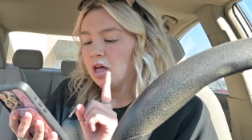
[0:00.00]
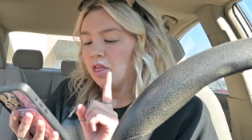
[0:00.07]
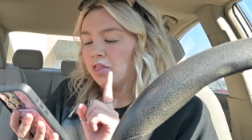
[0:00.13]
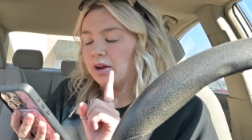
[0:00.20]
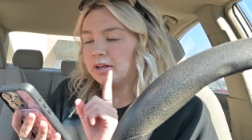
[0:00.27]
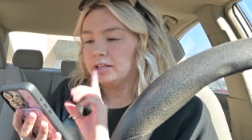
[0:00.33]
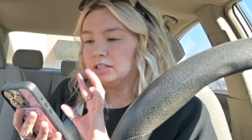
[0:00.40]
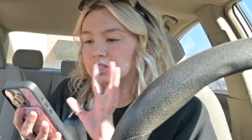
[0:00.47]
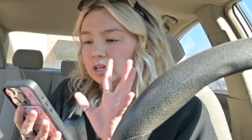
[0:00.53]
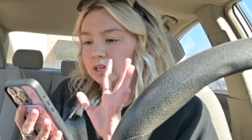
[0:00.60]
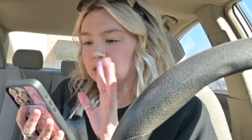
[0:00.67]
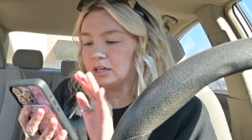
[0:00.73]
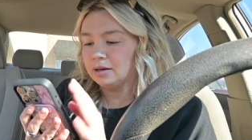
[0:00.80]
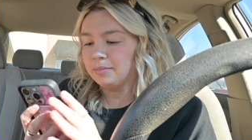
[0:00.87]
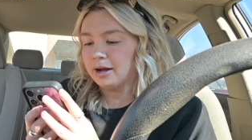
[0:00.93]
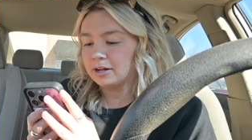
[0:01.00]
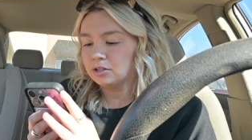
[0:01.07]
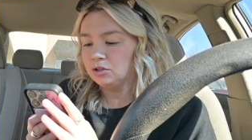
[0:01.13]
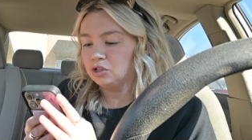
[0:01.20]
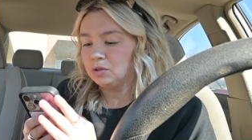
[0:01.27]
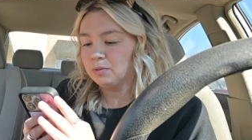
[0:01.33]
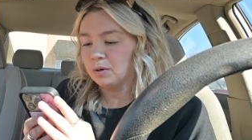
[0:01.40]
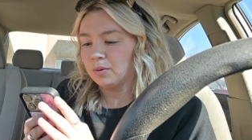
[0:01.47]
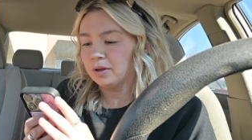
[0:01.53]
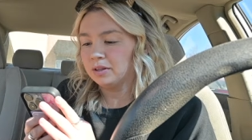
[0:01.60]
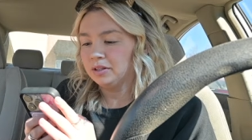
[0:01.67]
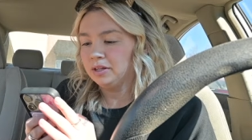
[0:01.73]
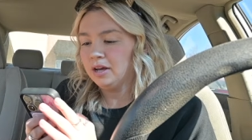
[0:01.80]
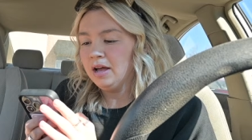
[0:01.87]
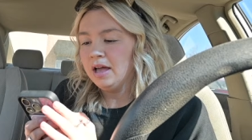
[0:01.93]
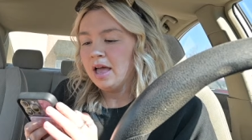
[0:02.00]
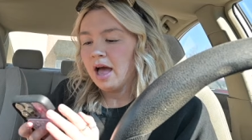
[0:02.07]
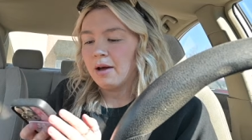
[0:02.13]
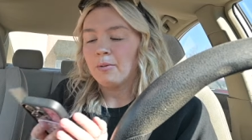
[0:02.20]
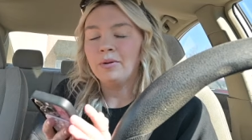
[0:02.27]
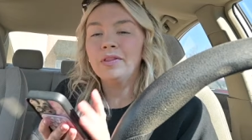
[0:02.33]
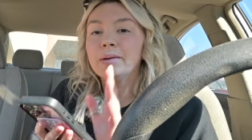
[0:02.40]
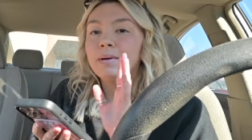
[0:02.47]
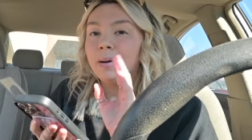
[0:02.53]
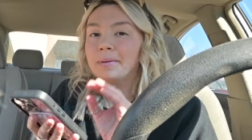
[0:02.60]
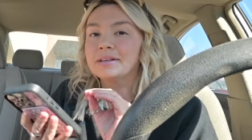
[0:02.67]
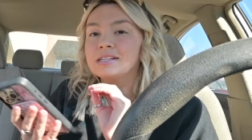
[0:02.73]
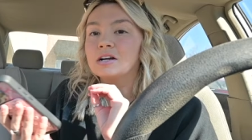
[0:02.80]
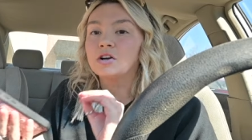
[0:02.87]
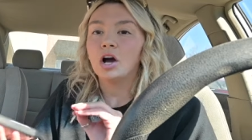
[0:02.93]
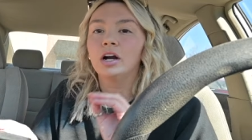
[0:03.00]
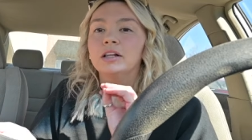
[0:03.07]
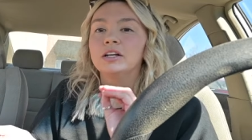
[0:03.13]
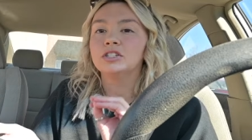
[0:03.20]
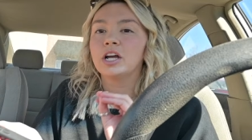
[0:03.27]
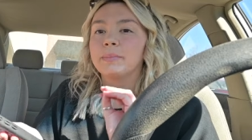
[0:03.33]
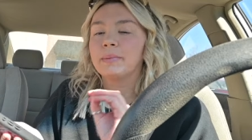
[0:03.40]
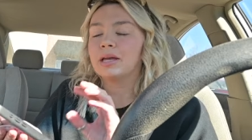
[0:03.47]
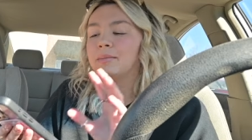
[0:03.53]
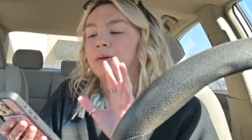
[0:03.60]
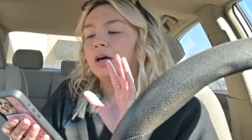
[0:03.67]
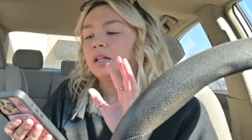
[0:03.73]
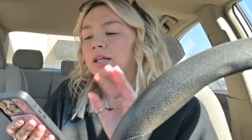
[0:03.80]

that I need to like get back to super quickly. One thing about me is I chronically check my email.